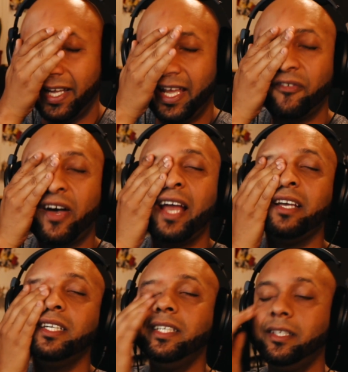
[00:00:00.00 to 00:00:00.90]
If I
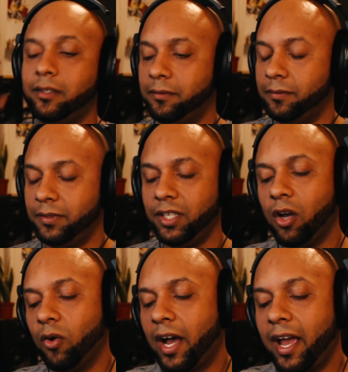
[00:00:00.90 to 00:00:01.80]
could, you
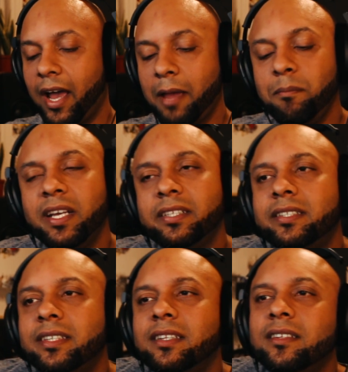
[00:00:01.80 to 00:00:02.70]
know, I
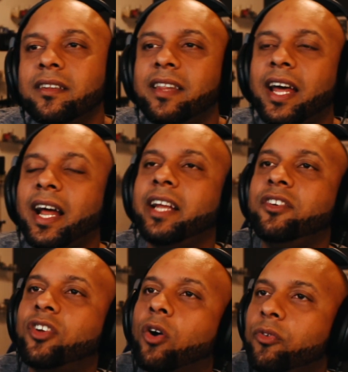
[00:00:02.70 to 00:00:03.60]
miss that I
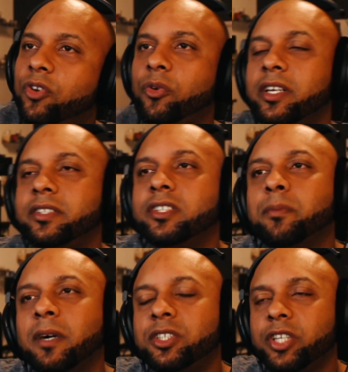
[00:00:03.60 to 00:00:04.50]
don't do this as
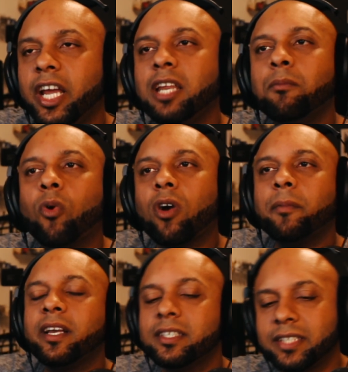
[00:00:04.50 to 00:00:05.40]
much anymore
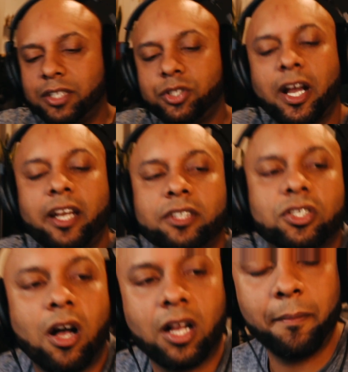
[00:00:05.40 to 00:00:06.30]
because I try to
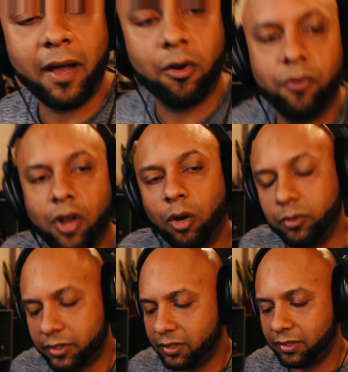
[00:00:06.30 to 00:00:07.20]
talk about
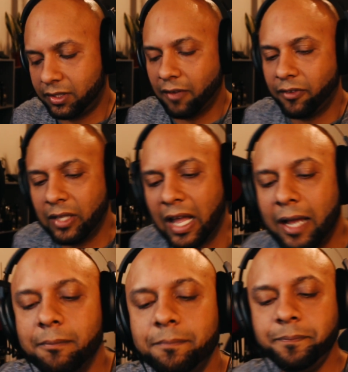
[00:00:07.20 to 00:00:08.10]
notes and stuff a
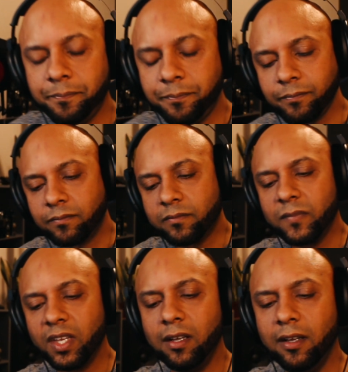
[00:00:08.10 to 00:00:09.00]
lot.
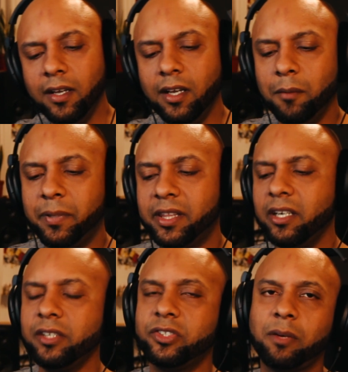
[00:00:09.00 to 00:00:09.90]
But
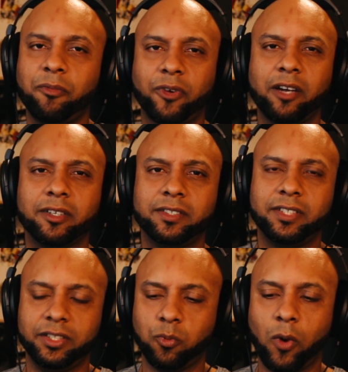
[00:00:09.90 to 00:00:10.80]
there are some
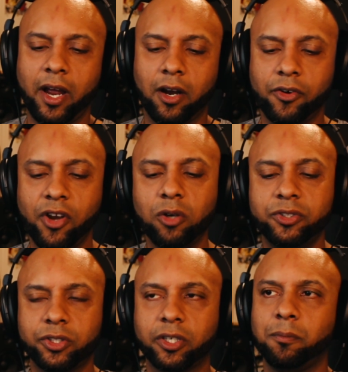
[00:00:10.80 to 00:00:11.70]
fragrances where
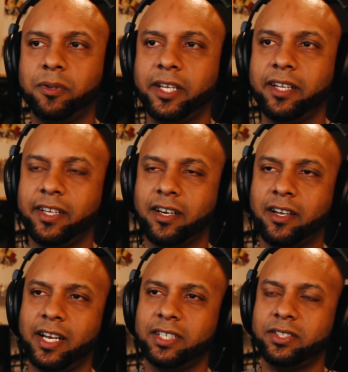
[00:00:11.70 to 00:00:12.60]
notes are completely
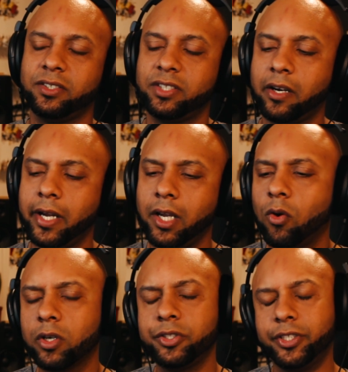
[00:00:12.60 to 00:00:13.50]
unnecessary,
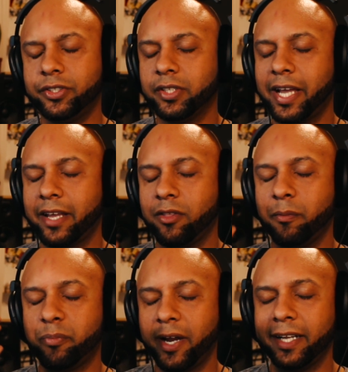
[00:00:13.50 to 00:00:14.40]
or just like the
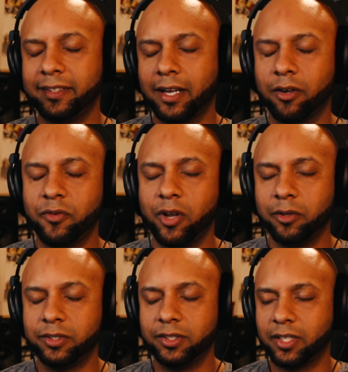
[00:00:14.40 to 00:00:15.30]
breakdown of
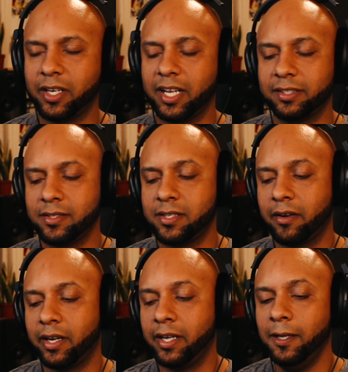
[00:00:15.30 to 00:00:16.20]
notes is
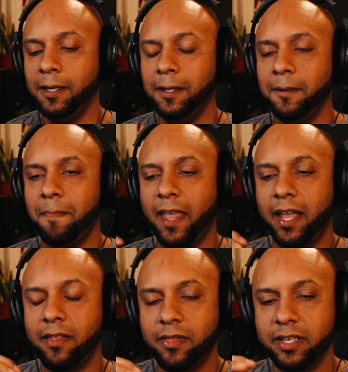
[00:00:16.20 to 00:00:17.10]
unnecessary.
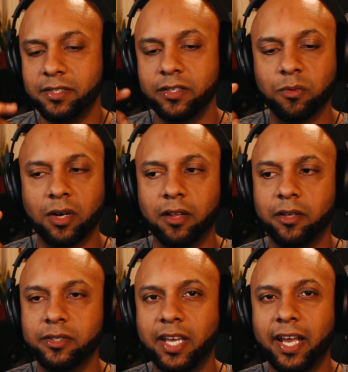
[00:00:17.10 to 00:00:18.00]
And this is one of
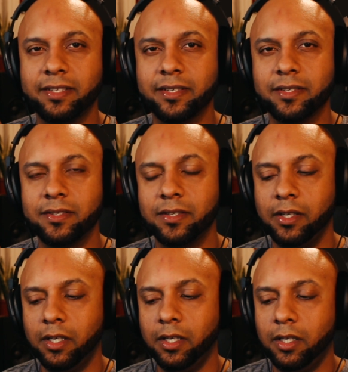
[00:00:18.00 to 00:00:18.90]
those cases.
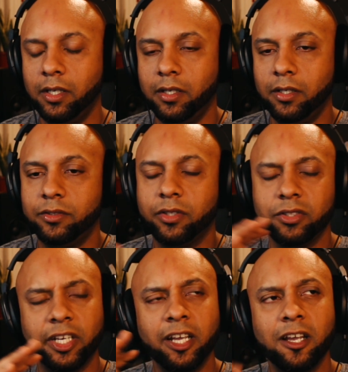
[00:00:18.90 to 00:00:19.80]

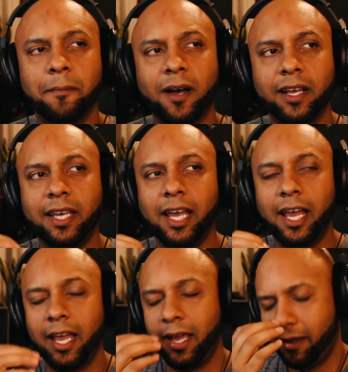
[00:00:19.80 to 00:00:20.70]
Dolce & Gabbana
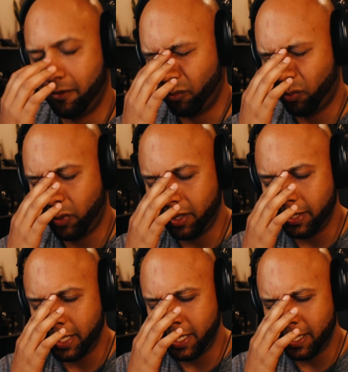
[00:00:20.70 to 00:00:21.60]
K
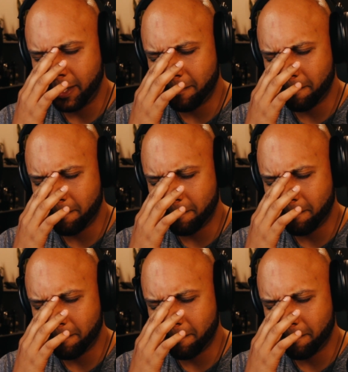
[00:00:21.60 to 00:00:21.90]
really,